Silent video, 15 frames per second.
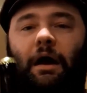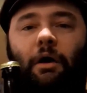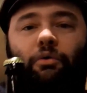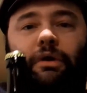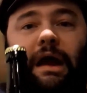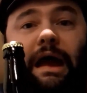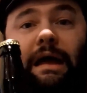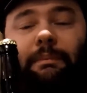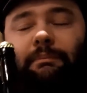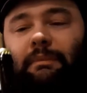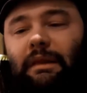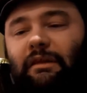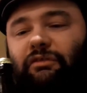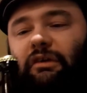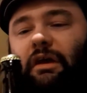Okay,
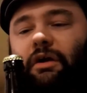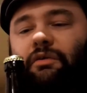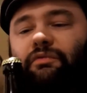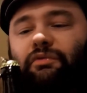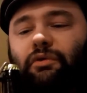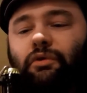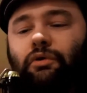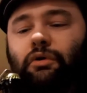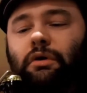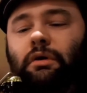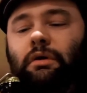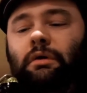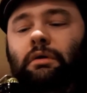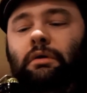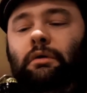let's go for
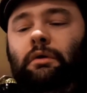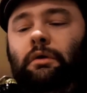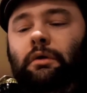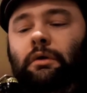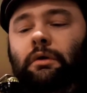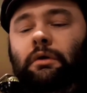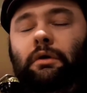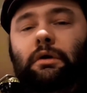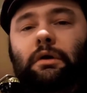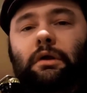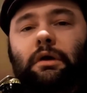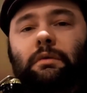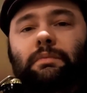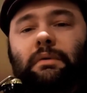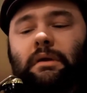
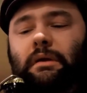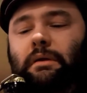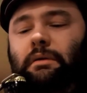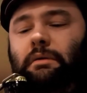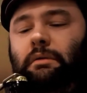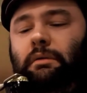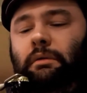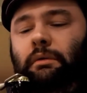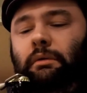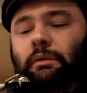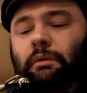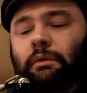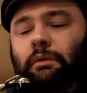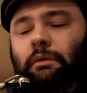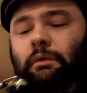an opening.
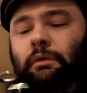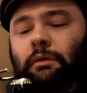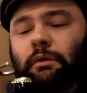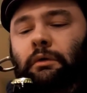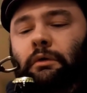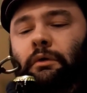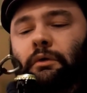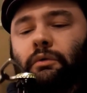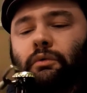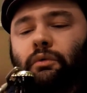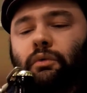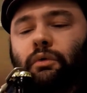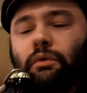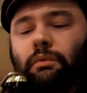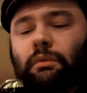
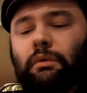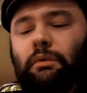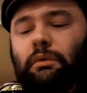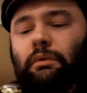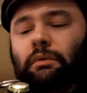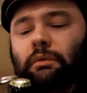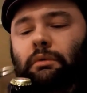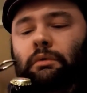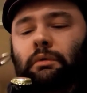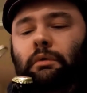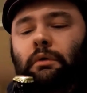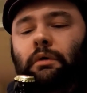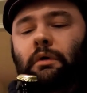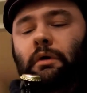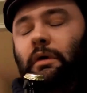Whoop.
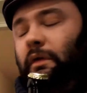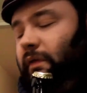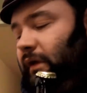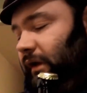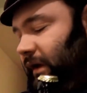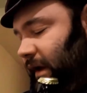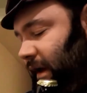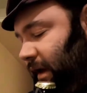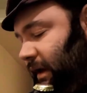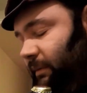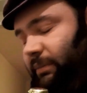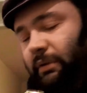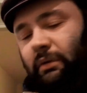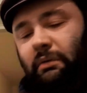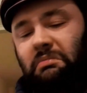The
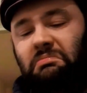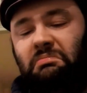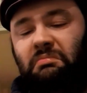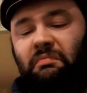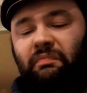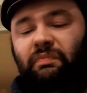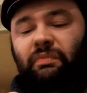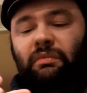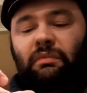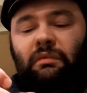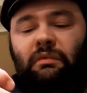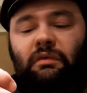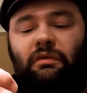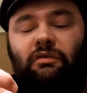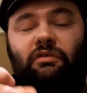cap
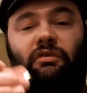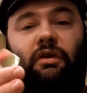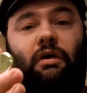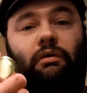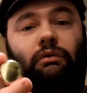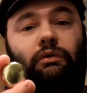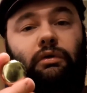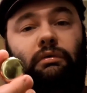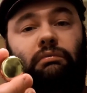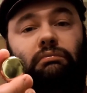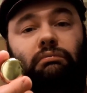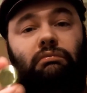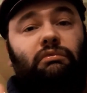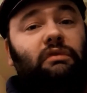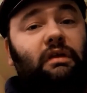is gold,
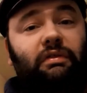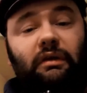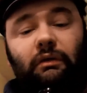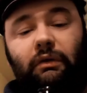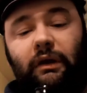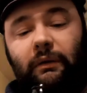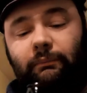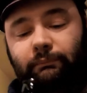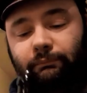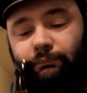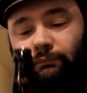nothing on it.